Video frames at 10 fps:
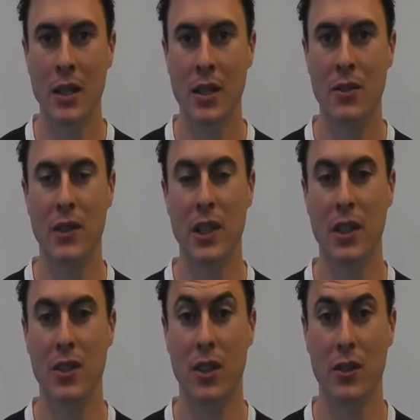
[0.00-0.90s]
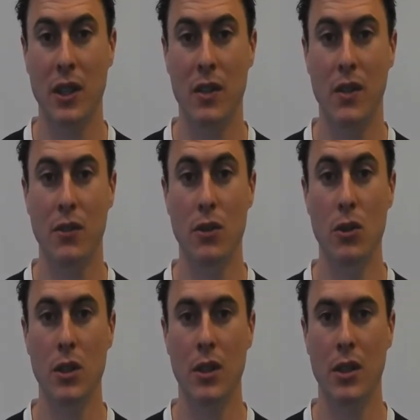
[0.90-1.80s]
This video is of Kevin
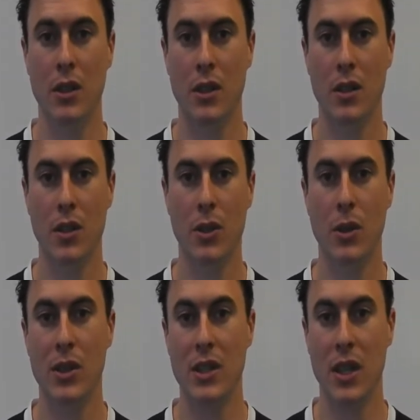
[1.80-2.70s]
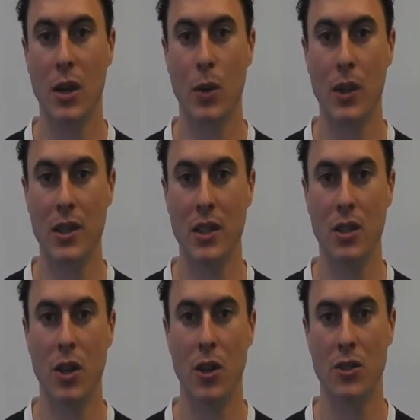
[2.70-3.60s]
Ford, who was a
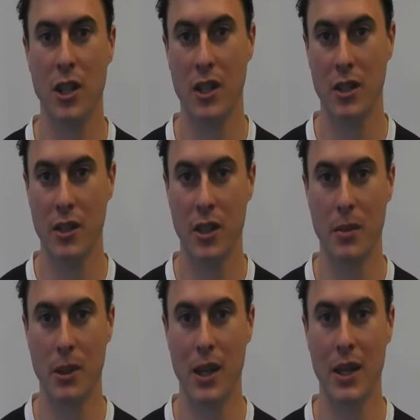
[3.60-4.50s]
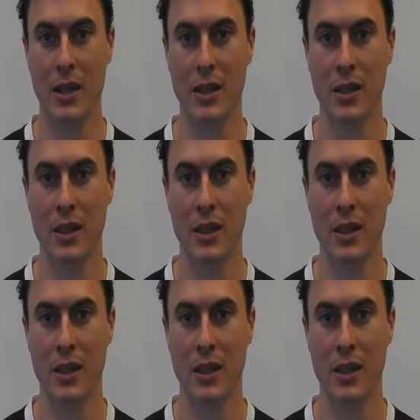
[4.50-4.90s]
Wellington contracted cricket player